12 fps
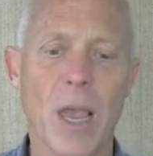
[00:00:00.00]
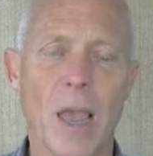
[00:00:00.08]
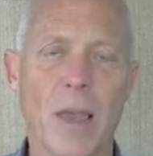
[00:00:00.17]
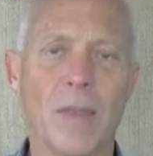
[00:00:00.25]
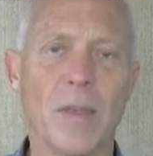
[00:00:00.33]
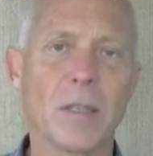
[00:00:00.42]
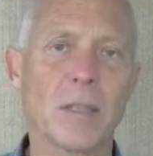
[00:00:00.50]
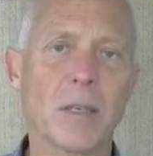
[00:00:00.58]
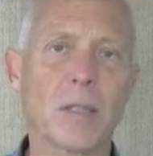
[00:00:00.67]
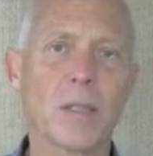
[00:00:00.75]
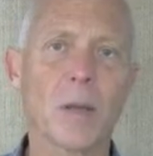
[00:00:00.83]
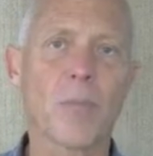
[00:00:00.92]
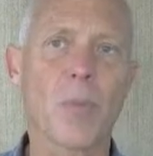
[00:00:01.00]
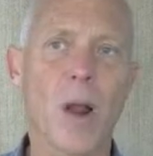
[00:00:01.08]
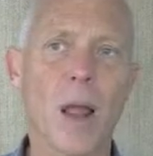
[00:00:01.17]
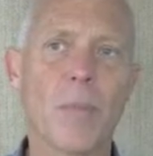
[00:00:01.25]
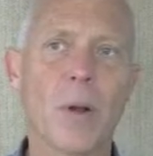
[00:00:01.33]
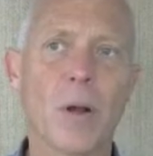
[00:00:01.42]
And this is the
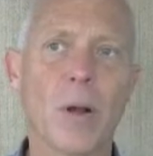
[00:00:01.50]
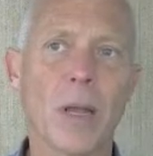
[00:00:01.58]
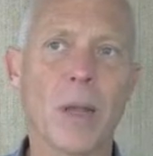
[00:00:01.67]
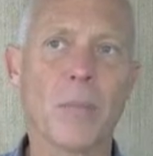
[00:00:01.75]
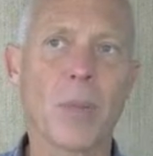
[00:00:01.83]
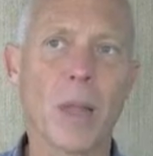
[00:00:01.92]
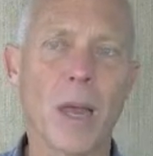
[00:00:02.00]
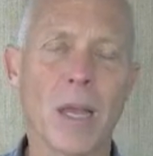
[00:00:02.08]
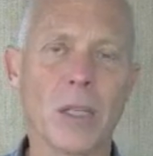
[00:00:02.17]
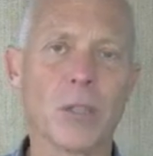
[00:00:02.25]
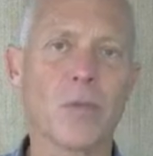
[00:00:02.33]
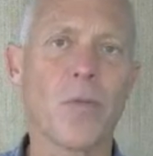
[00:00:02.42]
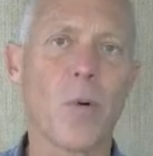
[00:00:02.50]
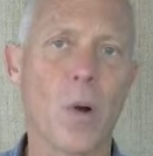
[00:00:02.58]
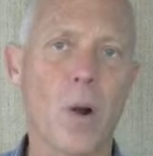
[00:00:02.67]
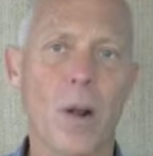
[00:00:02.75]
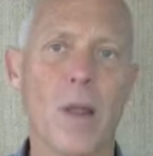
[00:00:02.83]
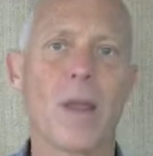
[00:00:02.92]
primary place
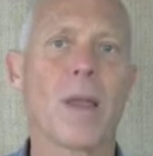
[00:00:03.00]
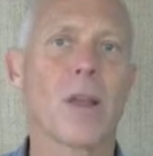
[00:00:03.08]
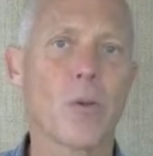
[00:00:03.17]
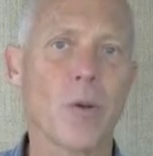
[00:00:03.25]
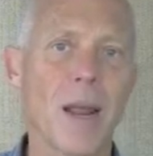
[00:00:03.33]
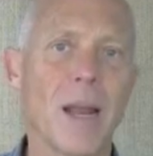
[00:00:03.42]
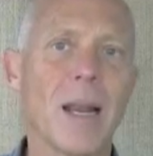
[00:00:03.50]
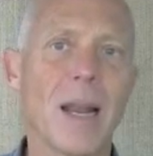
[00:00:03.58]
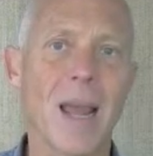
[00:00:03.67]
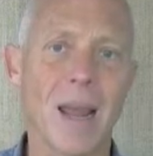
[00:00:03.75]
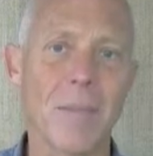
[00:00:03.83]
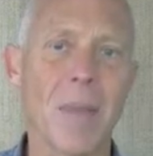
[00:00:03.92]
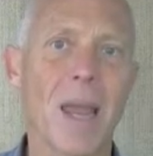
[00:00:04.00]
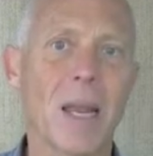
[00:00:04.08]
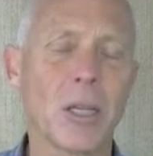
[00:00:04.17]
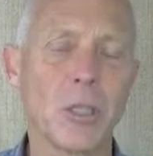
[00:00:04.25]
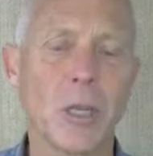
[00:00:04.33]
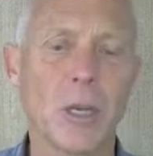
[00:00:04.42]
for creating and
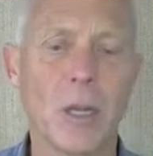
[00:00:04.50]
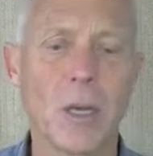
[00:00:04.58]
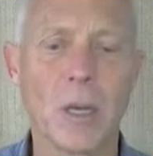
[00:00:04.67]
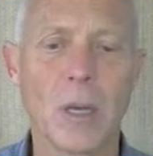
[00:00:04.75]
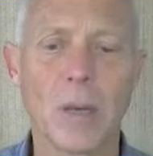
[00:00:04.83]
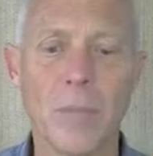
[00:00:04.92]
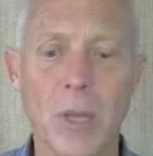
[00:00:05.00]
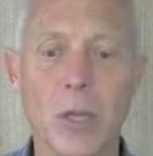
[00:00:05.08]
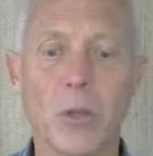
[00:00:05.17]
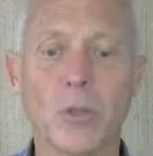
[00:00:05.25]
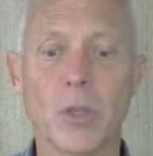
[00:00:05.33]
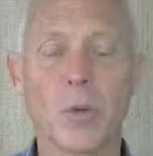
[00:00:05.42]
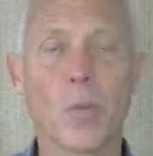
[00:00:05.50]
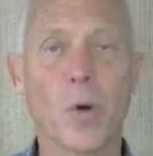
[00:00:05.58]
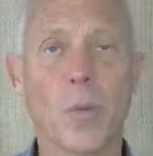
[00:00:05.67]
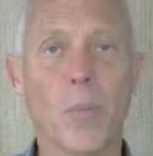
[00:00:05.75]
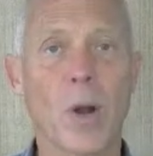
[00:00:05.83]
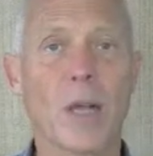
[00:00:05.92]
managing menus in
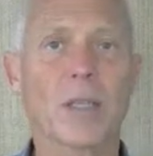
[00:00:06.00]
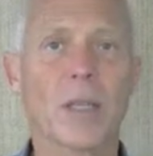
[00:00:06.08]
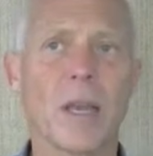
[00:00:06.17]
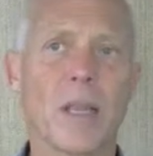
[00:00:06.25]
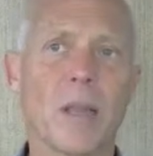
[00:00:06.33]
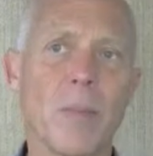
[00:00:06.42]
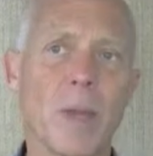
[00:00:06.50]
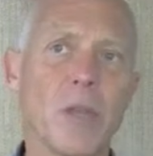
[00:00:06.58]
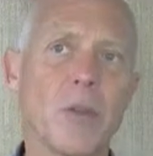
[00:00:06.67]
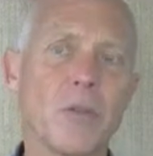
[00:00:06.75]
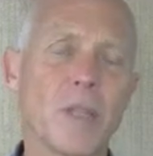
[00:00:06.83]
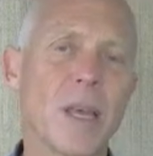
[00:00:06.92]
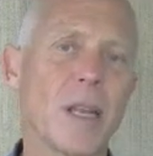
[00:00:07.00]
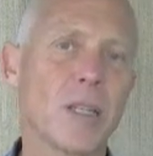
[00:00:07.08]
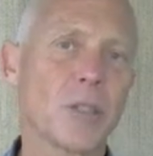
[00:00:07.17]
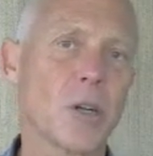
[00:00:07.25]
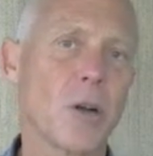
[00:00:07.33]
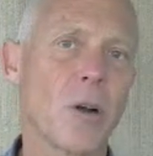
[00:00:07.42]
WordPress. And the menus then
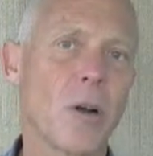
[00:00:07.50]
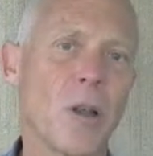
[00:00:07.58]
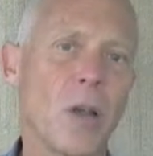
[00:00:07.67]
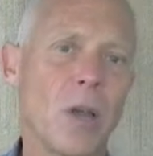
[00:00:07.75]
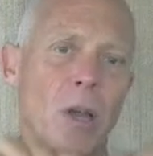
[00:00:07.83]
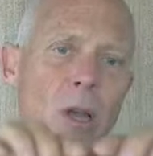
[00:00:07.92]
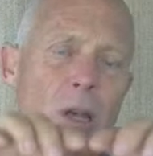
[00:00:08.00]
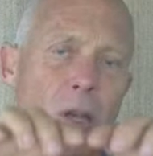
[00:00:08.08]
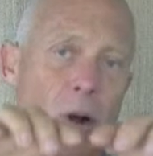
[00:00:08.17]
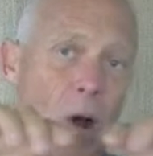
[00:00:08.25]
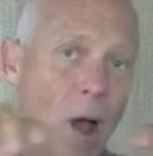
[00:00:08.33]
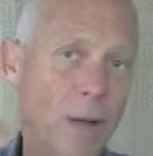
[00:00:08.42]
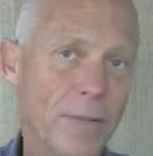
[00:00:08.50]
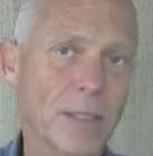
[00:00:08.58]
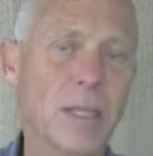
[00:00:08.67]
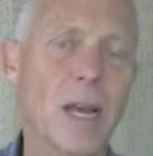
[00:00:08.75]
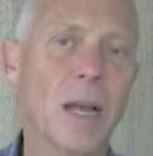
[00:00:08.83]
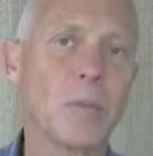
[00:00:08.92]
in turn,
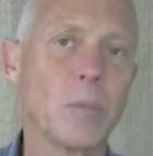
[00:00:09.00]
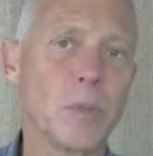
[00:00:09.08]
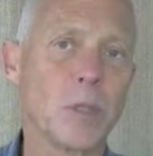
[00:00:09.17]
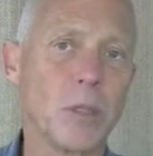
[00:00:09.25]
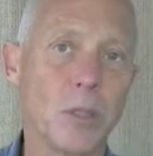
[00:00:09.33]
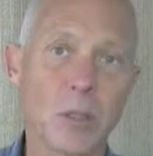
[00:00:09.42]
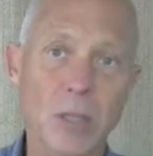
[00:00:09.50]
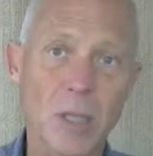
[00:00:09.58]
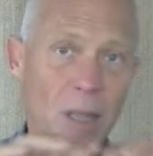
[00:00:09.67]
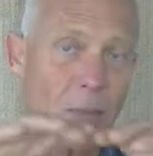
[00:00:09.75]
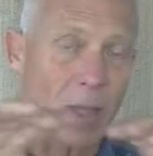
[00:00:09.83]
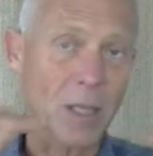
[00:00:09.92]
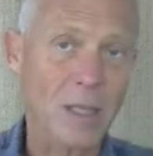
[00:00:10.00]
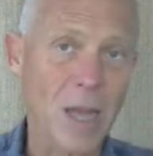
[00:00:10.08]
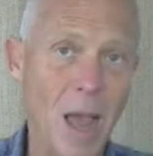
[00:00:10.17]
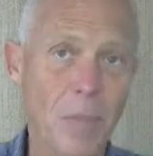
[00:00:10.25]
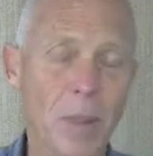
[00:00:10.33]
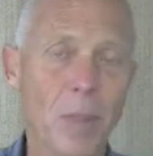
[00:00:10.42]
oftentimes you'll see them at the
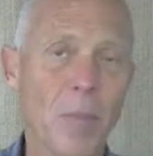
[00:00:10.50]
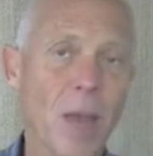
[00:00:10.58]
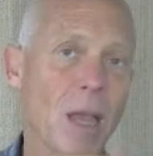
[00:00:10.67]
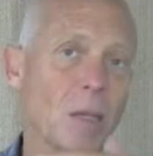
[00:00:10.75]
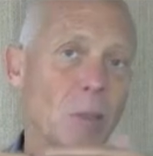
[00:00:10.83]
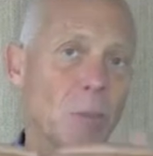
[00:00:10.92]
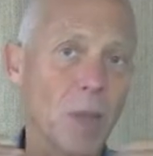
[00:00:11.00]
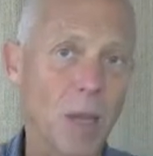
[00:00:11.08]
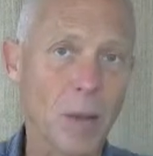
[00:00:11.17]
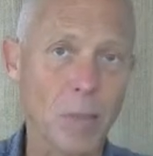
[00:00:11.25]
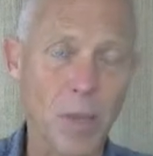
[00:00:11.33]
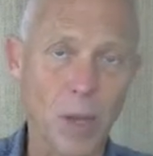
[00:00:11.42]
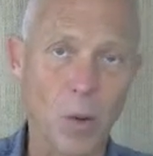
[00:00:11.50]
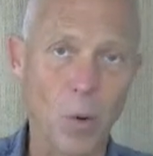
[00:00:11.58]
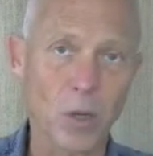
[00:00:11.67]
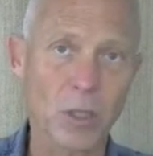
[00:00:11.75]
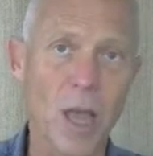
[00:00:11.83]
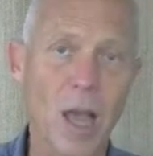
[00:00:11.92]
top of the page. They can be
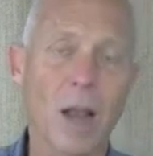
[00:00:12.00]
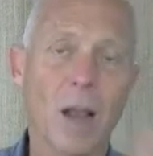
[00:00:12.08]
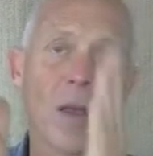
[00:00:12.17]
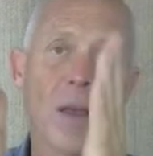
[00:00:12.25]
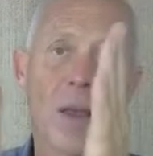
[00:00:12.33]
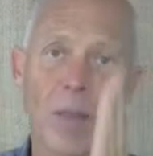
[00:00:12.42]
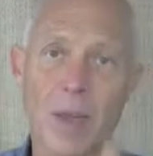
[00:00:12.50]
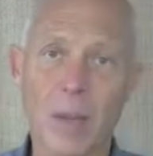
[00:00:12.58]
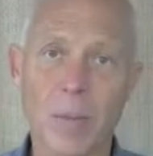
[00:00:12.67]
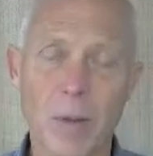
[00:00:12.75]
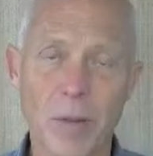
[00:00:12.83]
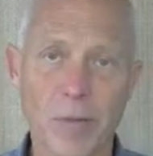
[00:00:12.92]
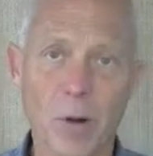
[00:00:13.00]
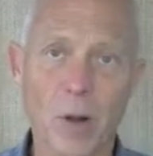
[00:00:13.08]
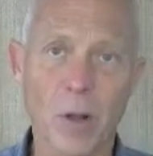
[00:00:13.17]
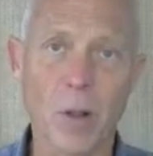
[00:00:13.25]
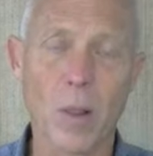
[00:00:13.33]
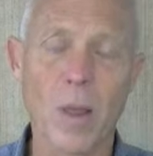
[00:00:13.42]
horizontal, they can be
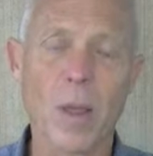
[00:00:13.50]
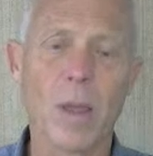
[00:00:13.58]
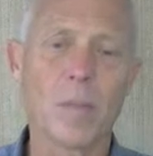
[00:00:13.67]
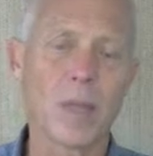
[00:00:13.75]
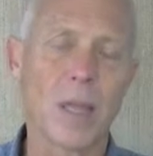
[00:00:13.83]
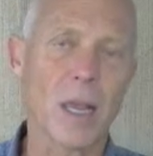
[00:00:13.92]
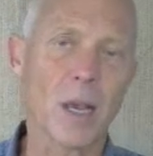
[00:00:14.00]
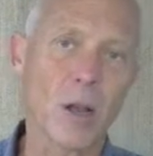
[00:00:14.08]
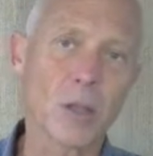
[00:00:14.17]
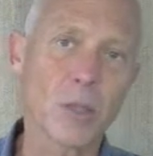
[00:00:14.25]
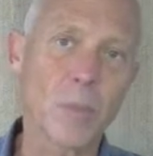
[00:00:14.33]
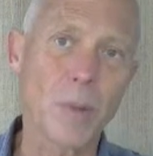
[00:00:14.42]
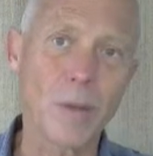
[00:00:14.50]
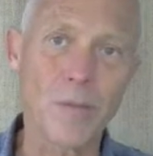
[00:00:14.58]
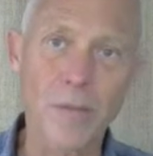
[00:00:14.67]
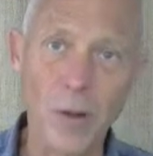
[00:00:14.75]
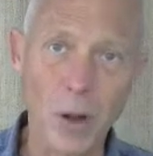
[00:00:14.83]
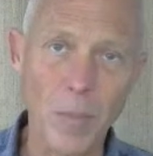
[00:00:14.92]
vertical, but they can also be
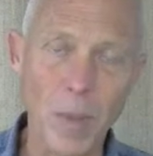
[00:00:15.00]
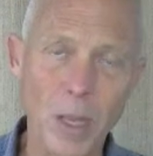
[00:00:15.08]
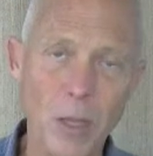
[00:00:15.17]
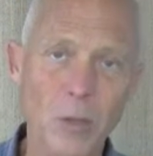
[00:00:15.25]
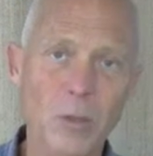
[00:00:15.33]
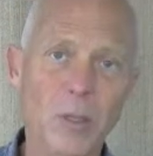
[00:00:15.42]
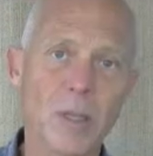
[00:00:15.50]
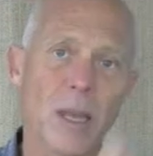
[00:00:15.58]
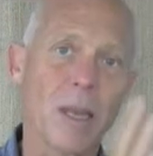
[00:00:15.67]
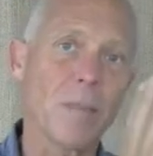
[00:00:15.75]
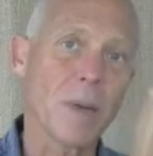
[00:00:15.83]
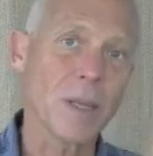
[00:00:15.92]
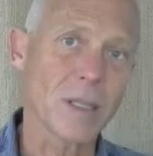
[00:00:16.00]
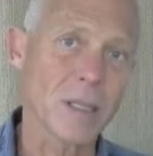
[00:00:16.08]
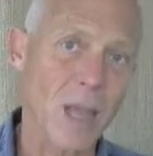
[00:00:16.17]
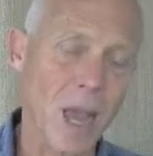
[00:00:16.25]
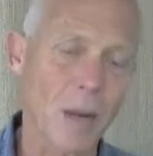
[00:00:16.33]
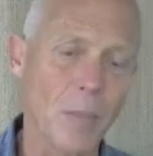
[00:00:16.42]
footer menus, they can be in
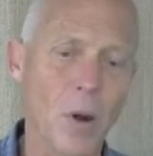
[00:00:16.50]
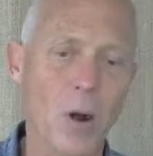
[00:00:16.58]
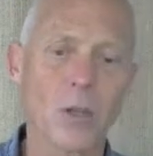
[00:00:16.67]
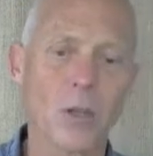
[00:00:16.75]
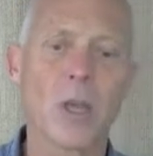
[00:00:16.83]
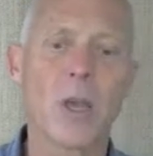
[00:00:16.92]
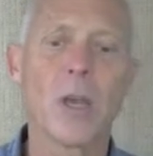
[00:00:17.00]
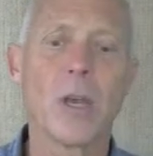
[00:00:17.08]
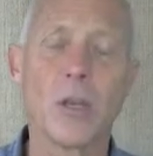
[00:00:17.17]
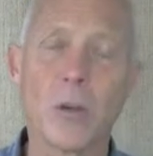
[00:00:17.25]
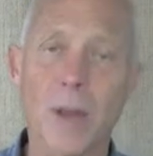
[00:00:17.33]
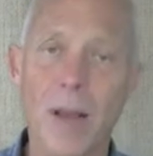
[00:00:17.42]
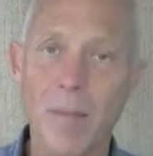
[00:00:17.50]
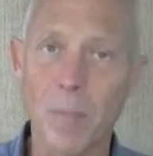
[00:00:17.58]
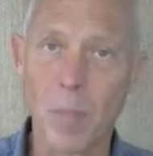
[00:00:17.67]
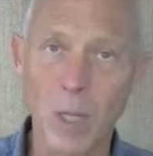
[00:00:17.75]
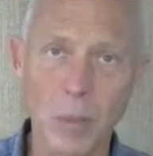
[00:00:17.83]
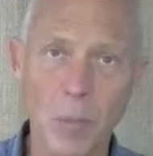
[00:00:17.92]
sidebars. You can have
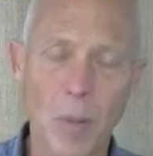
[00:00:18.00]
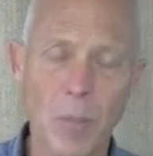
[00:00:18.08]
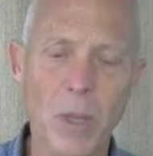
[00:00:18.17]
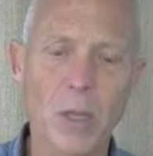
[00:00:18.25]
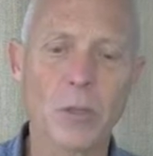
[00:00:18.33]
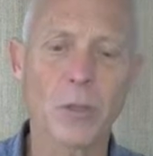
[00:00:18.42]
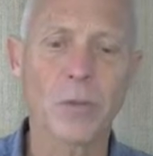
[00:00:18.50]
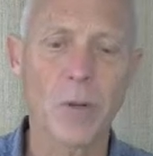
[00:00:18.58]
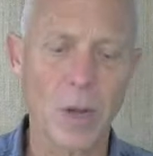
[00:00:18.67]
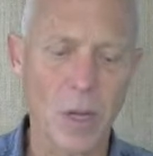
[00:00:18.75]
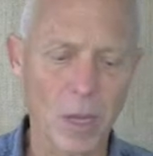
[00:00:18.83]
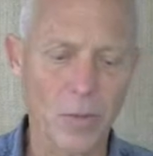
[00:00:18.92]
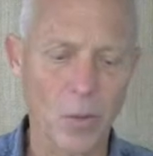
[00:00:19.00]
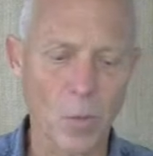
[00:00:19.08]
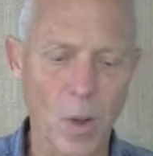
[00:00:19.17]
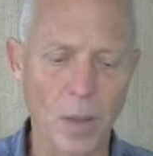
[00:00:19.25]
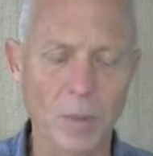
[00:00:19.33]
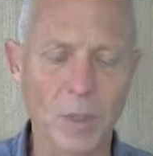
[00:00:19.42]
multiple menus for any given
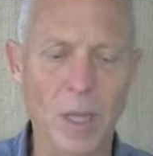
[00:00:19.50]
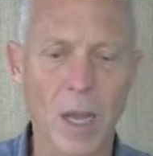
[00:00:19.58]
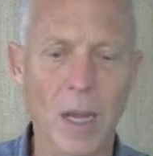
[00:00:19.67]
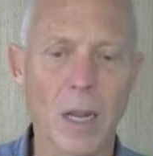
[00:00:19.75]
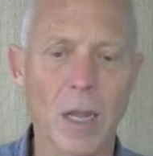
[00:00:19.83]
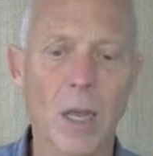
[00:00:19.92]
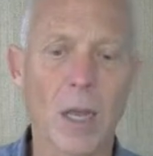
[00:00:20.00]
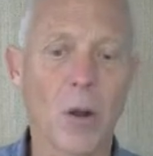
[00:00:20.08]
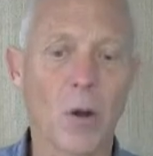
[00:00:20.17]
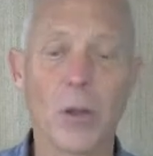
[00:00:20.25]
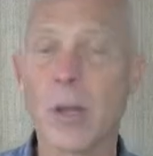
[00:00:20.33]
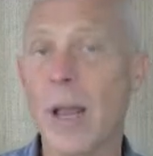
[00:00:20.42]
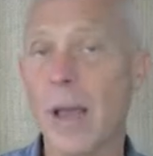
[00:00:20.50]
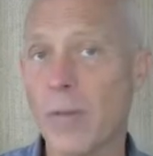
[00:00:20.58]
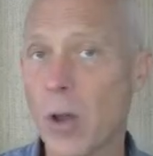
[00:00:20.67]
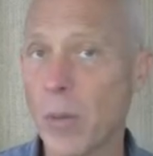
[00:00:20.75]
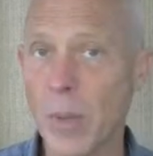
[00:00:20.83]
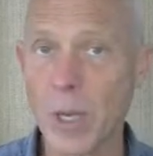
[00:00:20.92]
website, or you can have
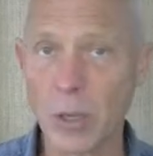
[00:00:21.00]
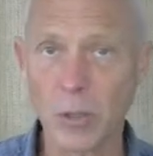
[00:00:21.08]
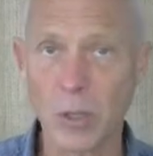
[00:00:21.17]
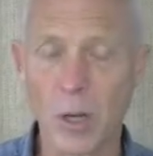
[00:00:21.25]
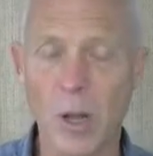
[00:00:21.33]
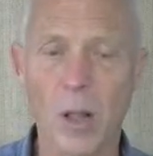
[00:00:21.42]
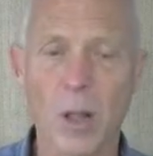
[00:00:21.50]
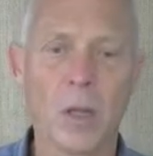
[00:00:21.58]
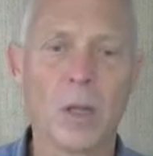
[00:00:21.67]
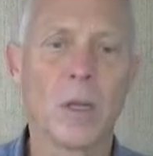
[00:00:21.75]
no menus at all.